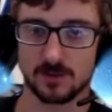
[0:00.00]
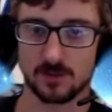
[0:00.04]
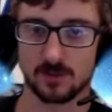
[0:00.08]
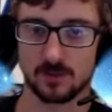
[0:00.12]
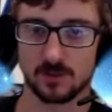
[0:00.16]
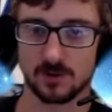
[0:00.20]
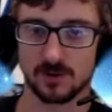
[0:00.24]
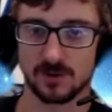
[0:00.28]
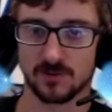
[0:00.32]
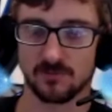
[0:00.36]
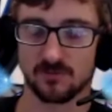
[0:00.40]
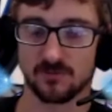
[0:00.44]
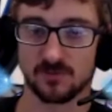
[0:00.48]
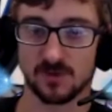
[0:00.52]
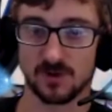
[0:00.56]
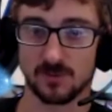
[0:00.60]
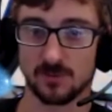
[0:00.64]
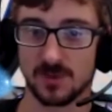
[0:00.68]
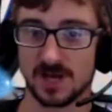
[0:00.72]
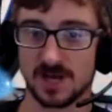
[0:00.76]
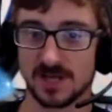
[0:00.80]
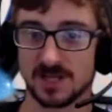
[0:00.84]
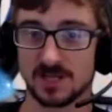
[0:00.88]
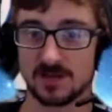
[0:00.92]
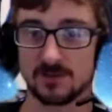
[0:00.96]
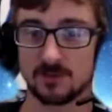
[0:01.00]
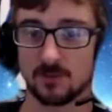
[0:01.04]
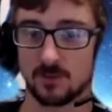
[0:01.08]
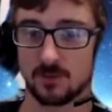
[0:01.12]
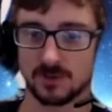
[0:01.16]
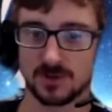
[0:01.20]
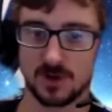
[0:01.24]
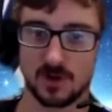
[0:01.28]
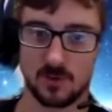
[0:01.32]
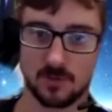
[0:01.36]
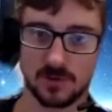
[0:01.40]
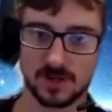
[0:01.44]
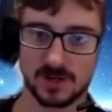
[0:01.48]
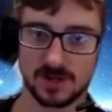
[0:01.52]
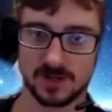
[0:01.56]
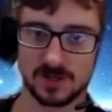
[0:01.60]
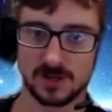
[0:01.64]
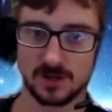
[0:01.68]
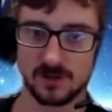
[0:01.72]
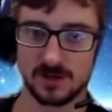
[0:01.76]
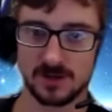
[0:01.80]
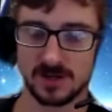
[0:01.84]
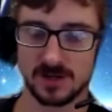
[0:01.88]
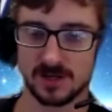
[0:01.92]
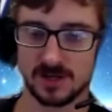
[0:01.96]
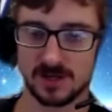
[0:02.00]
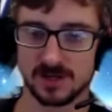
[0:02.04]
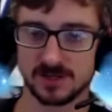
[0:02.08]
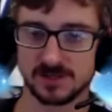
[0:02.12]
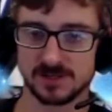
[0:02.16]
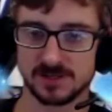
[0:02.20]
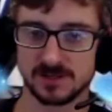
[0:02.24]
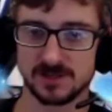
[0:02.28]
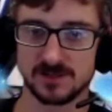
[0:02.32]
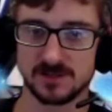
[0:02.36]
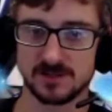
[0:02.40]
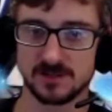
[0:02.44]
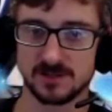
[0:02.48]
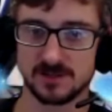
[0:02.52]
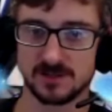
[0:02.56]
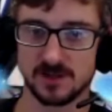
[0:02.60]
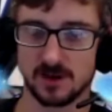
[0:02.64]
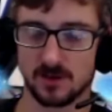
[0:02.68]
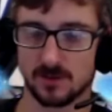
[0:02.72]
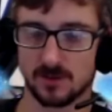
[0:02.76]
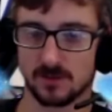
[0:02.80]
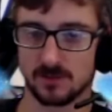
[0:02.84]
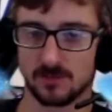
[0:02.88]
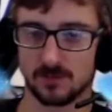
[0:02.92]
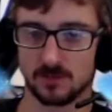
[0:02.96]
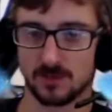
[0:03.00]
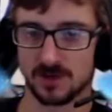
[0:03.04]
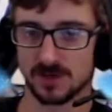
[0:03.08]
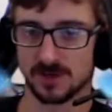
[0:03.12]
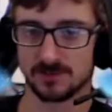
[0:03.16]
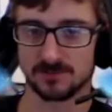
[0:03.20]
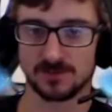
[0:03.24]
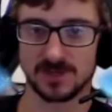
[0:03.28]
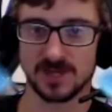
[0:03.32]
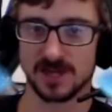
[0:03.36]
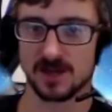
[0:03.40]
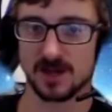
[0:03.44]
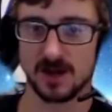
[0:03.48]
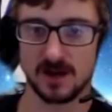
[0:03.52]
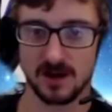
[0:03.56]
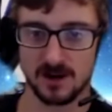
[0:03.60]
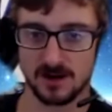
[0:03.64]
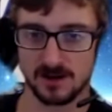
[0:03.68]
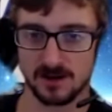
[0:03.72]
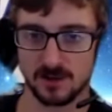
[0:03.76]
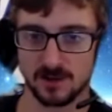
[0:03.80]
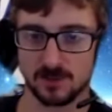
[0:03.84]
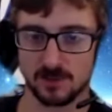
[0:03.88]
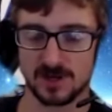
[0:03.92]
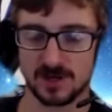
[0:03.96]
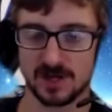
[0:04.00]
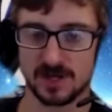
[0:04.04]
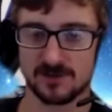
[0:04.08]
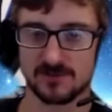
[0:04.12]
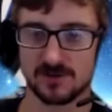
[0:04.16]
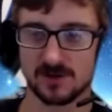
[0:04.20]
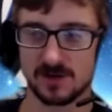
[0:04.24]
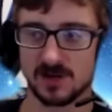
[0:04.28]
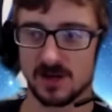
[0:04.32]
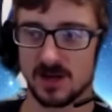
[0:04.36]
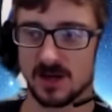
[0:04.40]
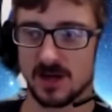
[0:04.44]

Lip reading: or from like you don't want to do it because you don't want to get hurt or whatever,